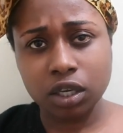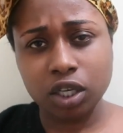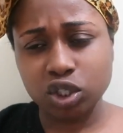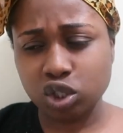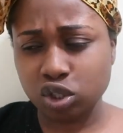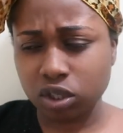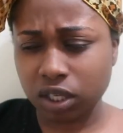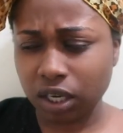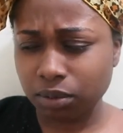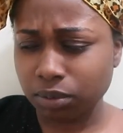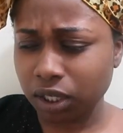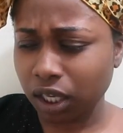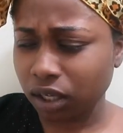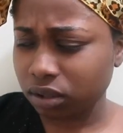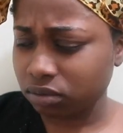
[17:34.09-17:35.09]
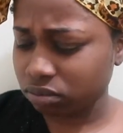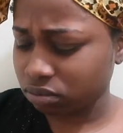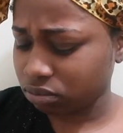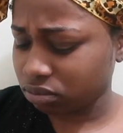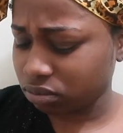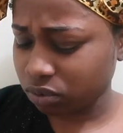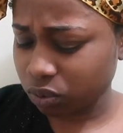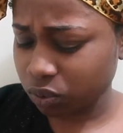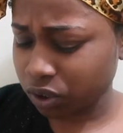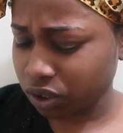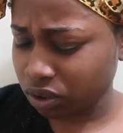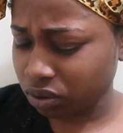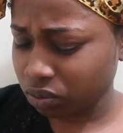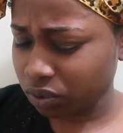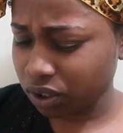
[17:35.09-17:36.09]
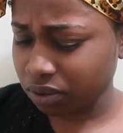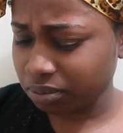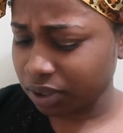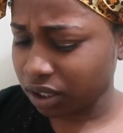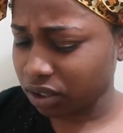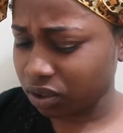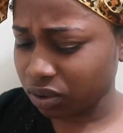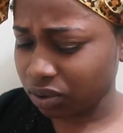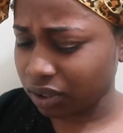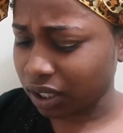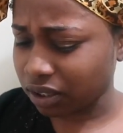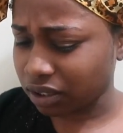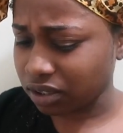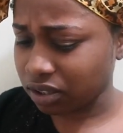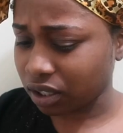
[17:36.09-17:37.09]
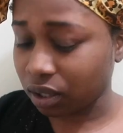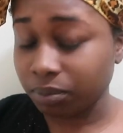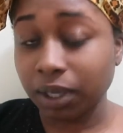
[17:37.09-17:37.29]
And she's looking at me like, what do you mean you don't like this size?